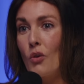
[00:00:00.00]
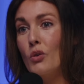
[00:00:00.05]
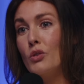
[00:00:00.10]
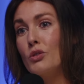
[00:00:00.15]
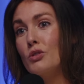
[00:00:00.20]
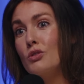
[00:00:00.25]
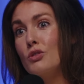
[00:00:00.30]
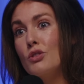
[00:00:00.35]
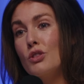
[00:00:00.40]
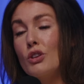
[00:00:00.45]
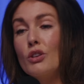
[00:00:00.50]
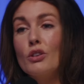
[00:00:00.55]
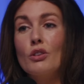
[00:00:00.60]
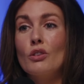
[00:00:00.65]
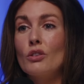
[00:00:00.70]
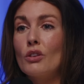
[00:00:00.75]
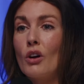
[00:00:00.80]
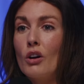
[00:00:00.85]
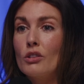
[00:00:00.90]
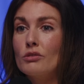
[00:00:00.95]
or do you
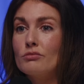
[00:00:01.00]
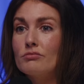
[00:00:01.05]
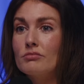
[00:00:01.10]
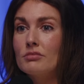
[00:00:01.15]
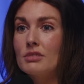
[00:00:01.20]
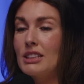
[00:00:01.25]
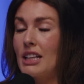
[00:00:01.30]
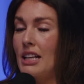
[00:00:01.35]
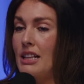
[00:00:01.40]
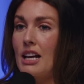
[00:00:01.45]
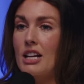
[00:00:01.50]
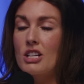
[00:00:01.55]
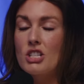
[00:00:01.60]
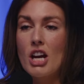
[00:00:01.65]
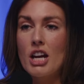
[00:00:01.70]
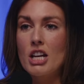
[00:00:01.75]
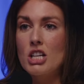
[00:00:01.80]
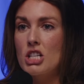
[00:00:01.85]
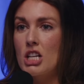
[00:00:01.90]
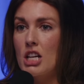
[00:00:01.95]
not see that
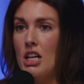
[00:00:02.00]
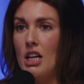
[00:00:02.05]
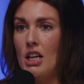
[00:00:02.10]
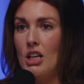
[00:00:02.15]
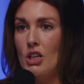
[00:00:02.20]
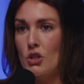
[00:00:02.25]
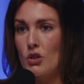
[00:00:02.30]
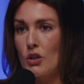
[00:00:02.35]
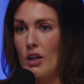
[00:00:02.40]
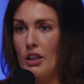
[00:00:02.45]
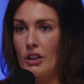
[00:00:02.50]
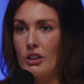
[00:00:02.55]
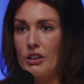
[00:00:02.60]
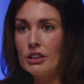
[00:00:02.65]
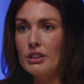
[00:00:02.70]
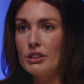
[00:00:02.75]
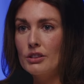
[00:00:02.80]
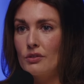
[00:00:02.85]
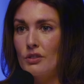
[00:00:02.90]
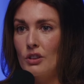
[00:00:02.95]
changing in Australia
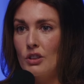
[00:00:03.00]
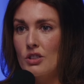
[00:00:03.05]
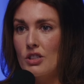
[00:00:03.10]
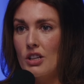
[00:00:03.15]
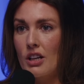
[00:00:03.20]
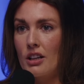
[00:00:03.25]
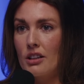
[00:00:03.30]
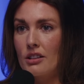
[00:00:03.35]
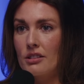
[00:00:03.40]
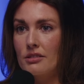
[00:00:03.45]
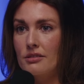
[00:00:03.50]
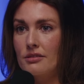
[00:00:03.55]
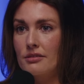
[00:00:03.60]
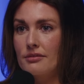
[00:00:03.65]
in the future?